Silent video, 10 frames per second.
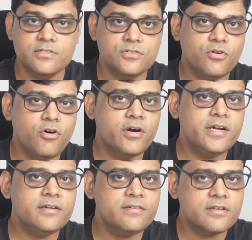So,
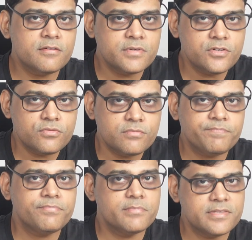auditors come into
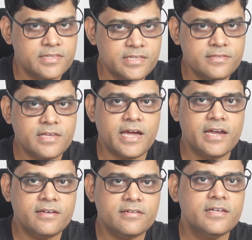business
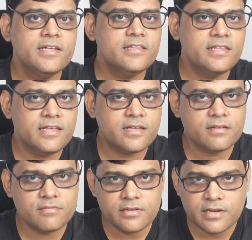and they
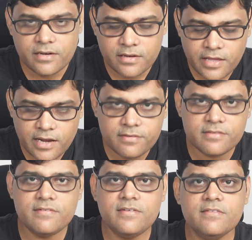are
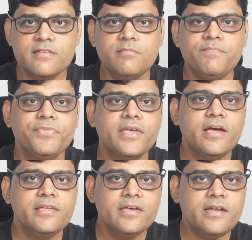suggesting some
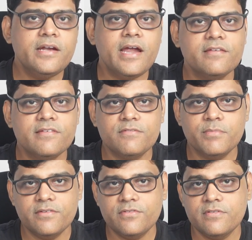year-end
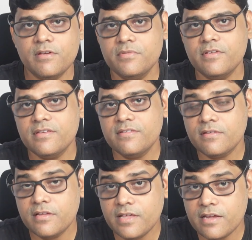adjustments.
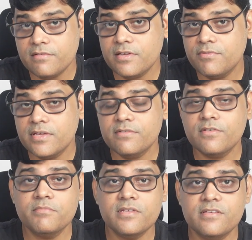They are giving
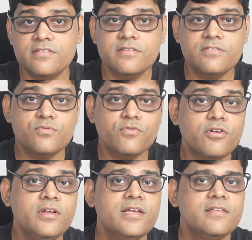some suggestions
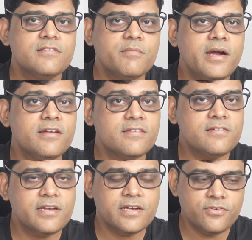for some
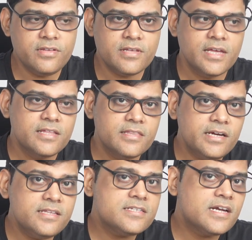adjustment entries
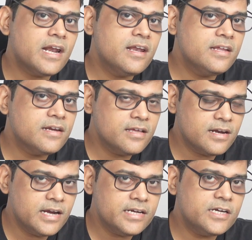that is
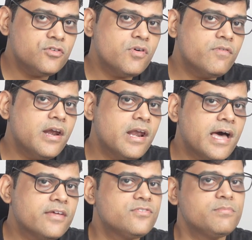related to our
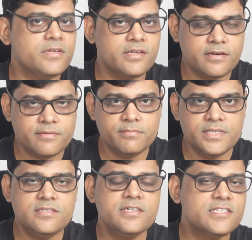last period,
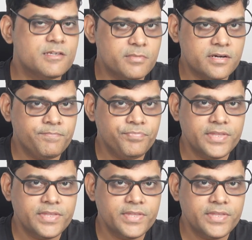means December.